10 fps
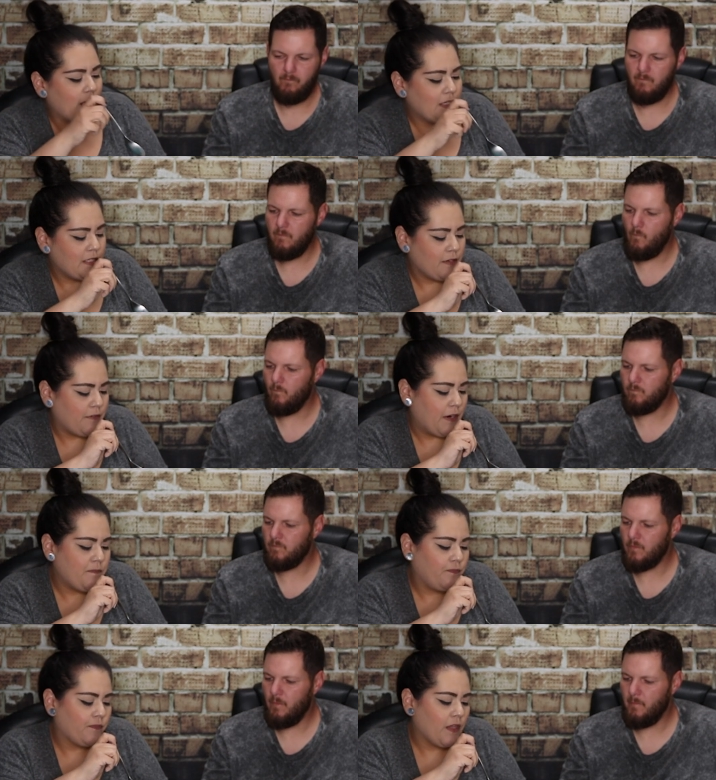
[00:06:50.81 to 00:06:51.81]
Speaker 1: It's different.
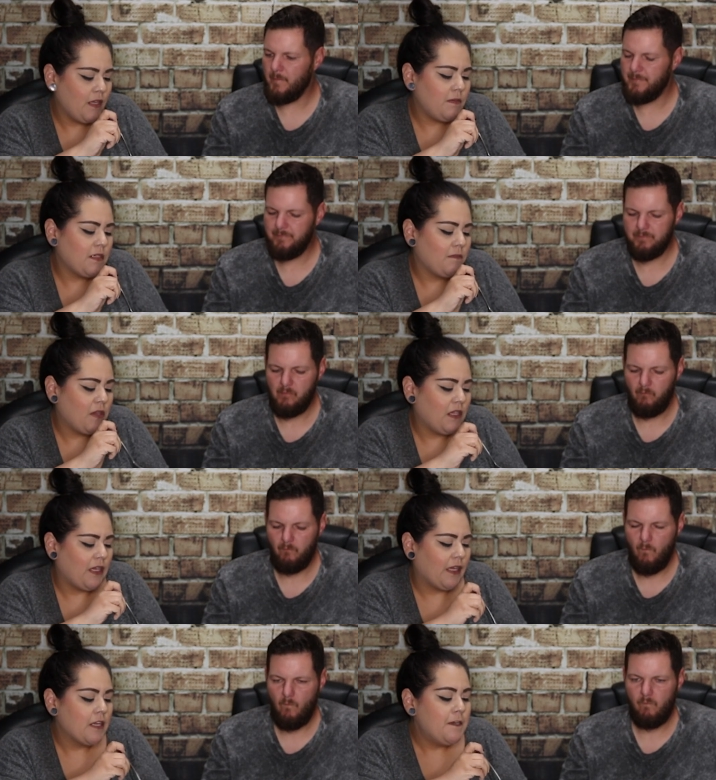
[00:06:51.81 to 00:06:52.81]
It'd be something
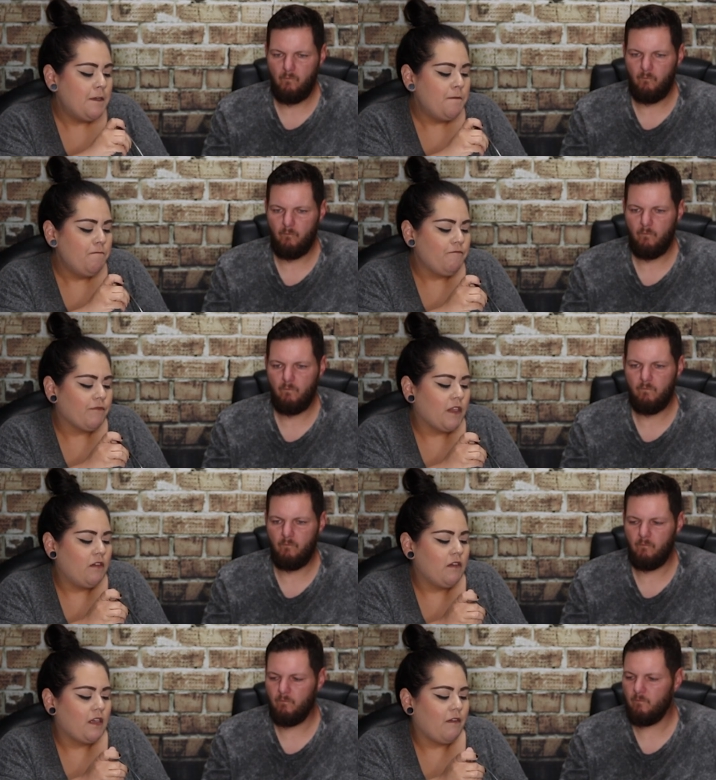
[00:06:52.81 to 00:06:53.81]
like
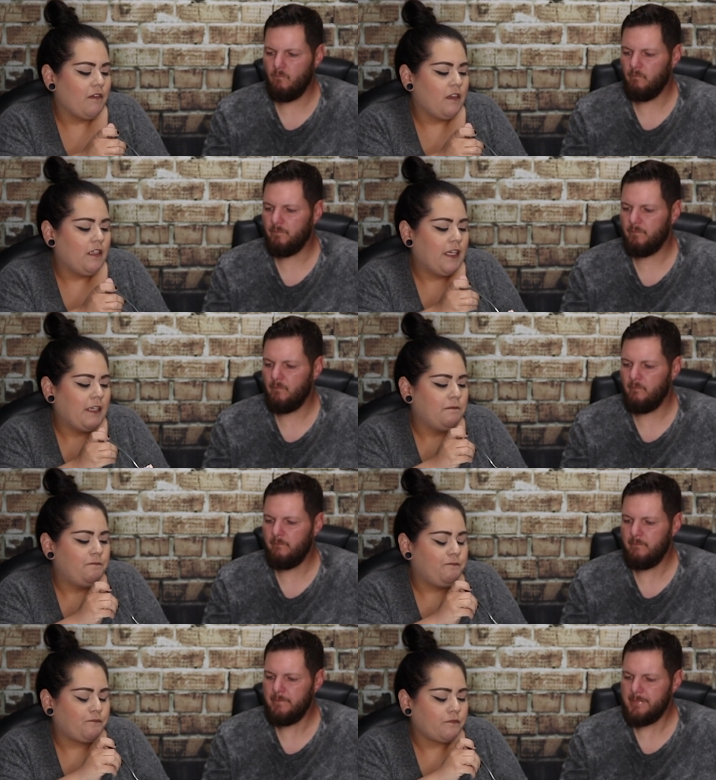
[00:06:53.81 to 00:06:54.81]
you could definitely
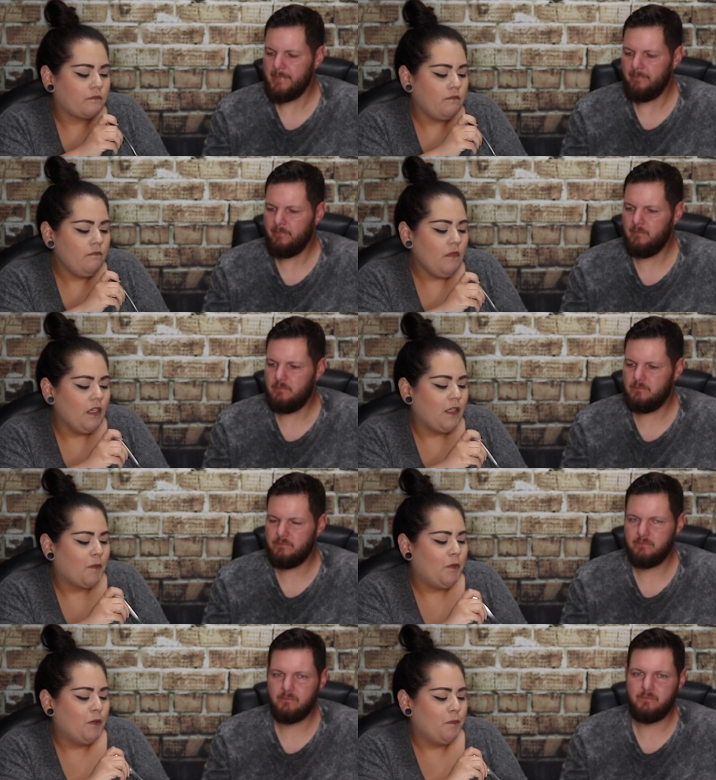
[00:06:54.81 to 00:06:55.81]

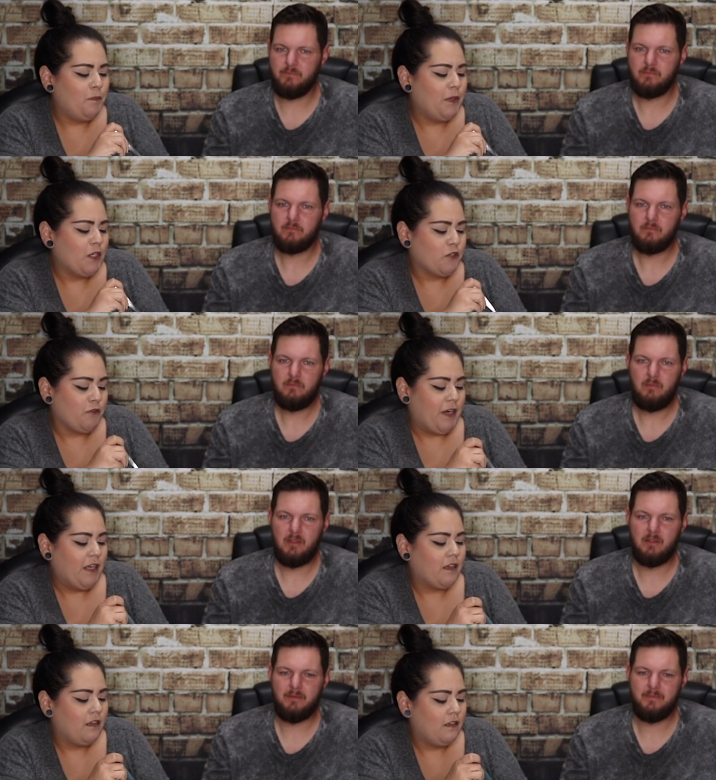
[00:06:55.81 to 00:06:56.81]
like pull, put a
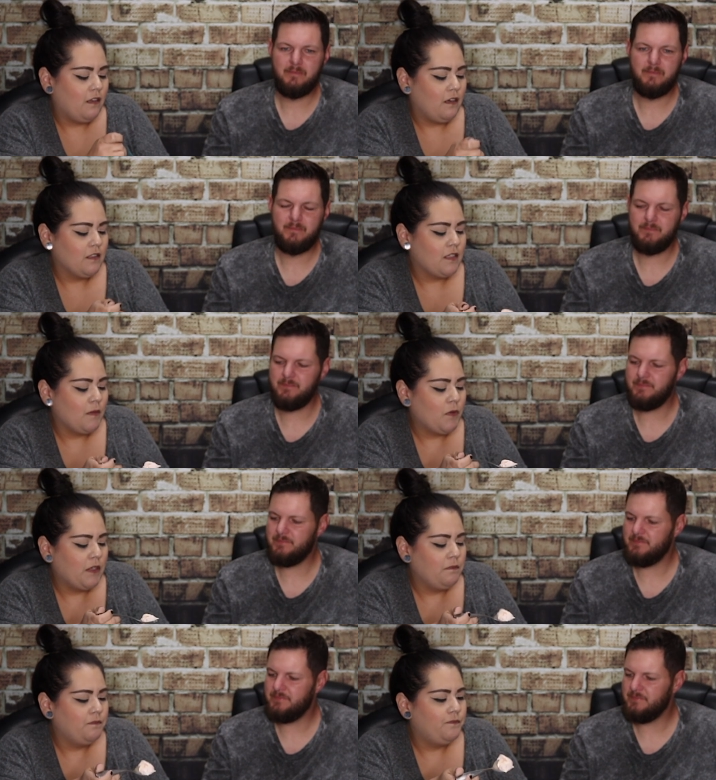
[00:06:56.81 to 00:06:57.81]
trick on
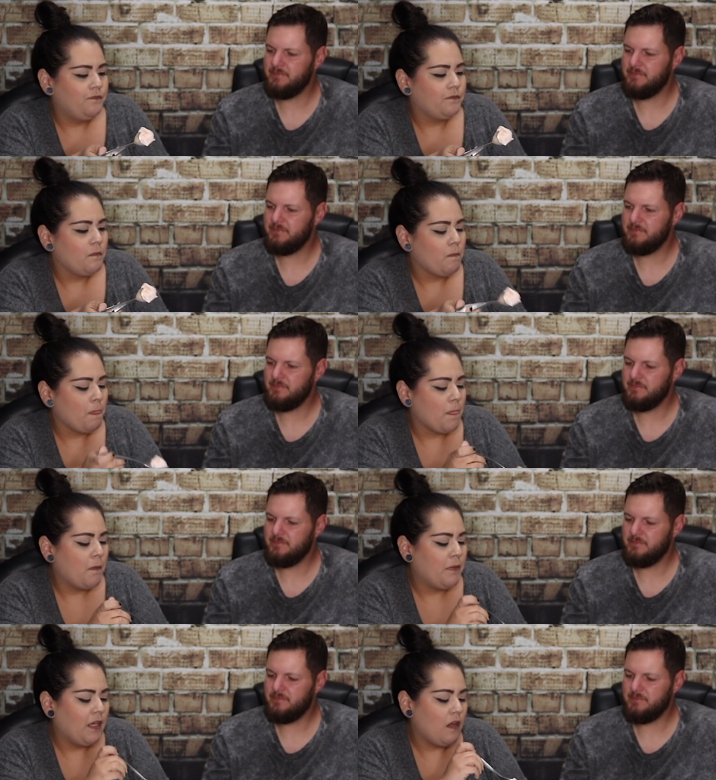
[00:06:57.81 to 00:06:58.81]
someone
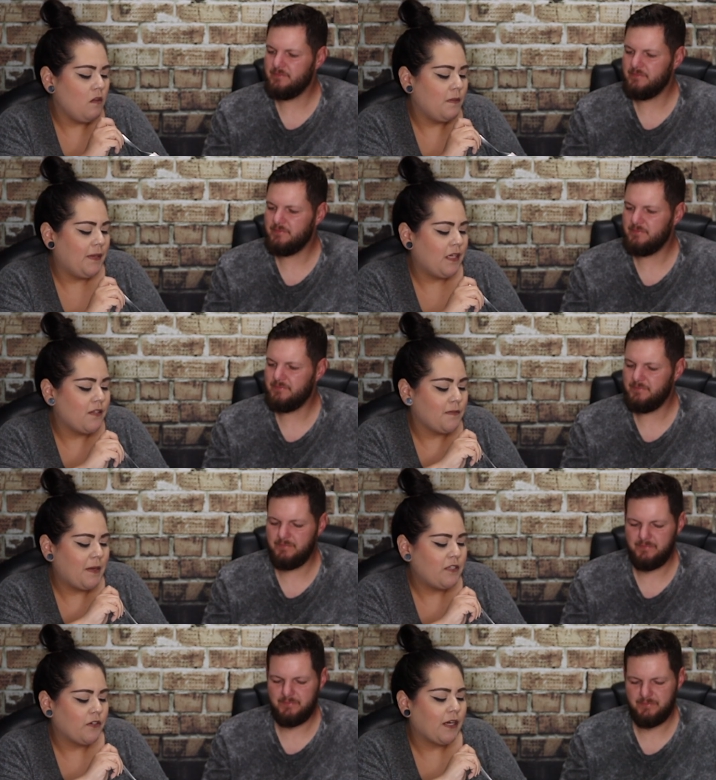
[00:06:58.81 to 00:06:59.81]
and be like, oh, let me get you some
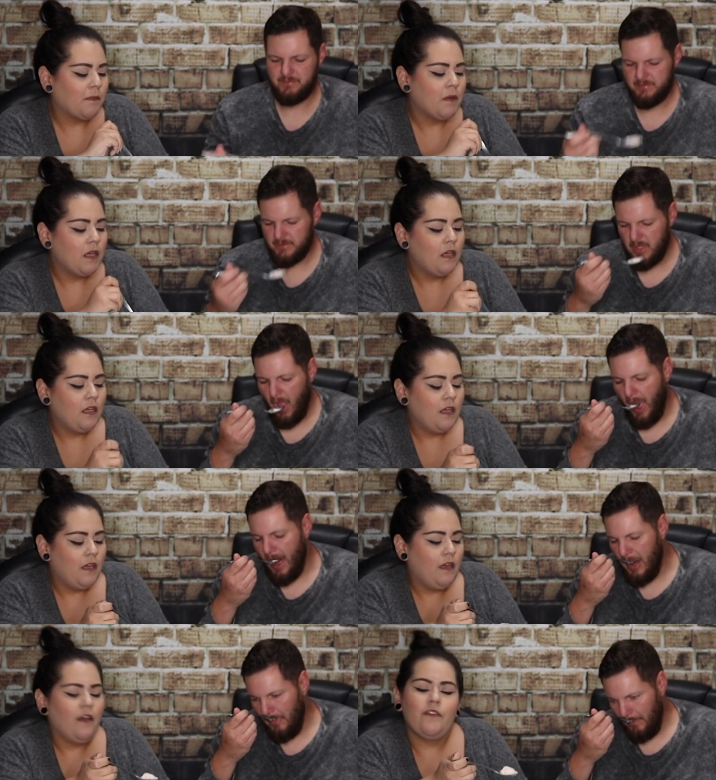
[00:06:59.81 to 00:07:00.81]
ice cream,
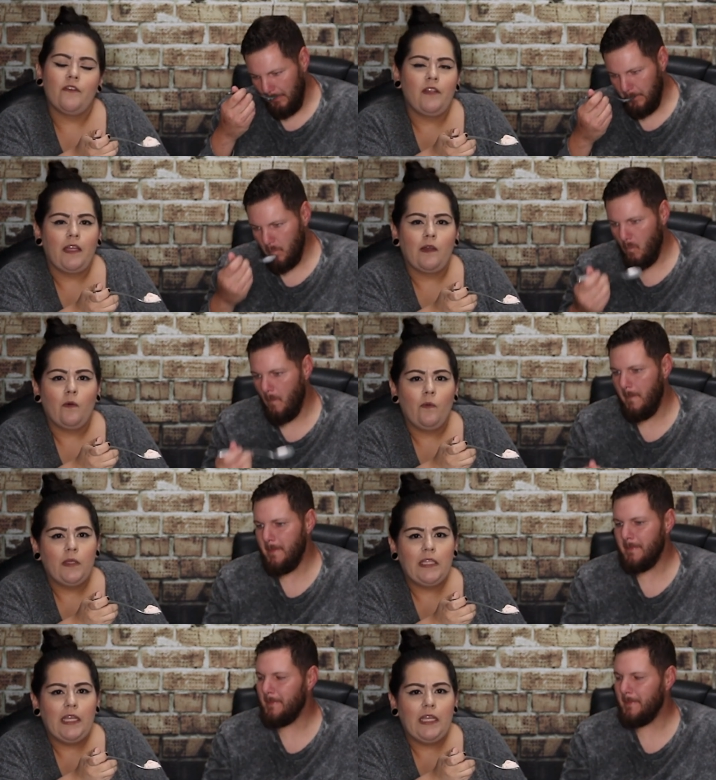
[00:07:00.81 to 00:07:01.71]
and they're like, what